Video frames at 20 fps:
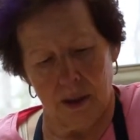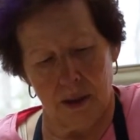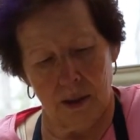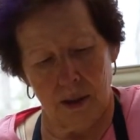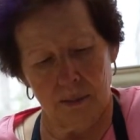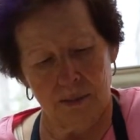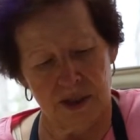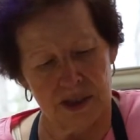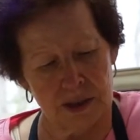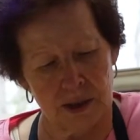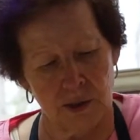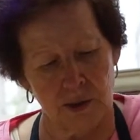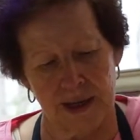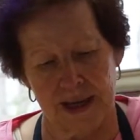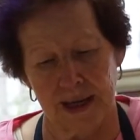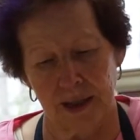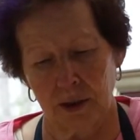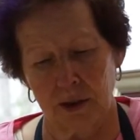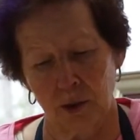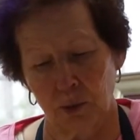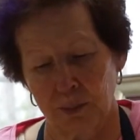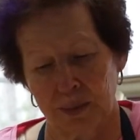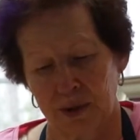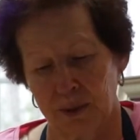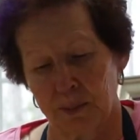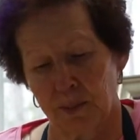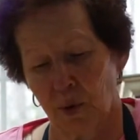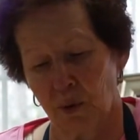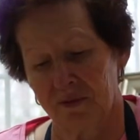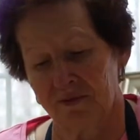I'm just going to add a little bit of
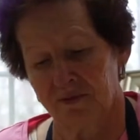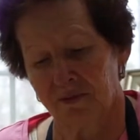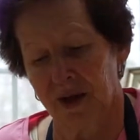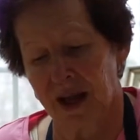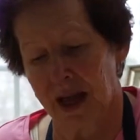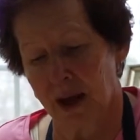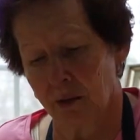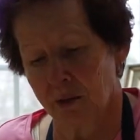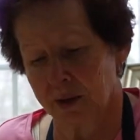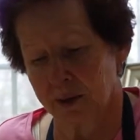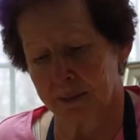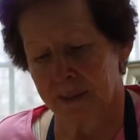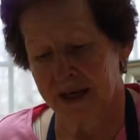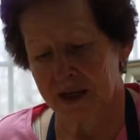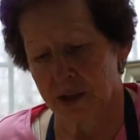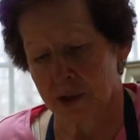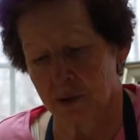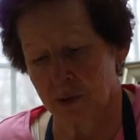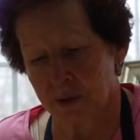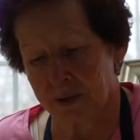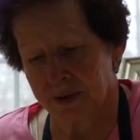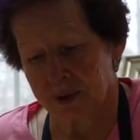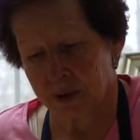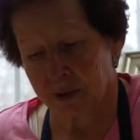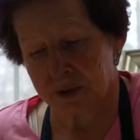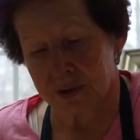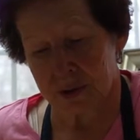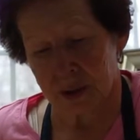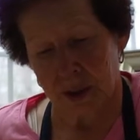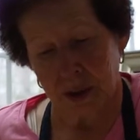more flour to make sure
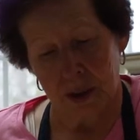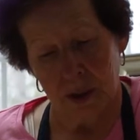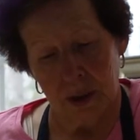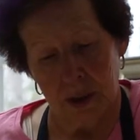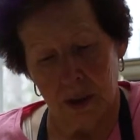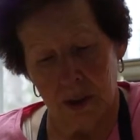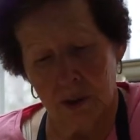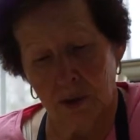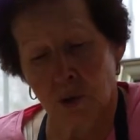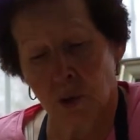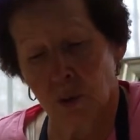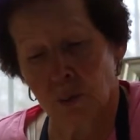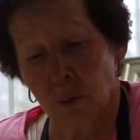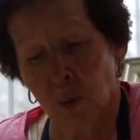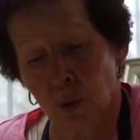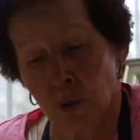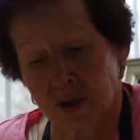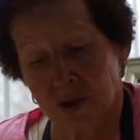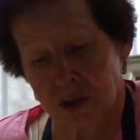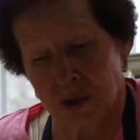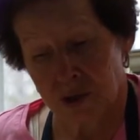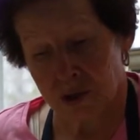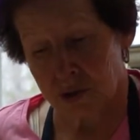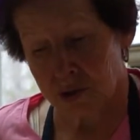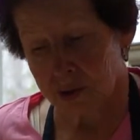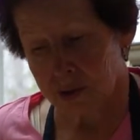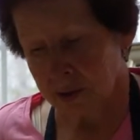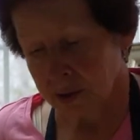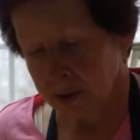there's no moisture.